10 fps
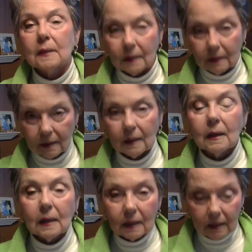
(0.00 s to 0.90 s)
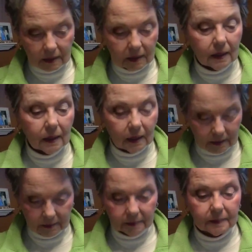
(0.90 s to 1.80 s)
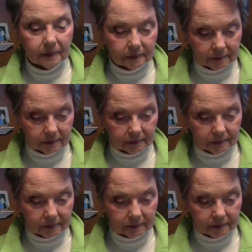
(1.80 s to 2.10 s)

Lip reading: See? Okay. And we're gonna put